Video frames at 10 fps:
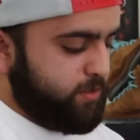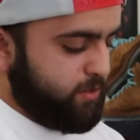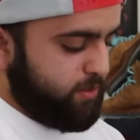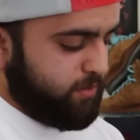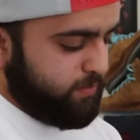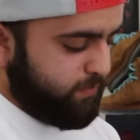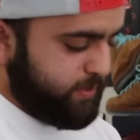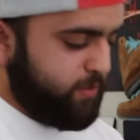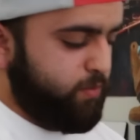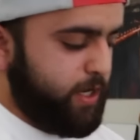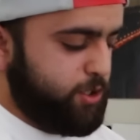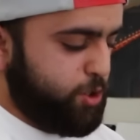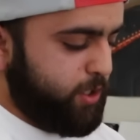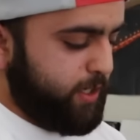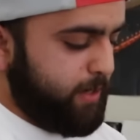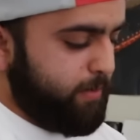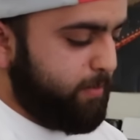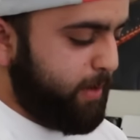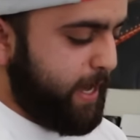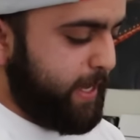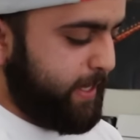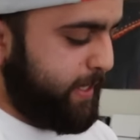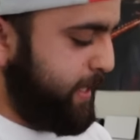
so if it's a red Jordan, I'm gonna buy it.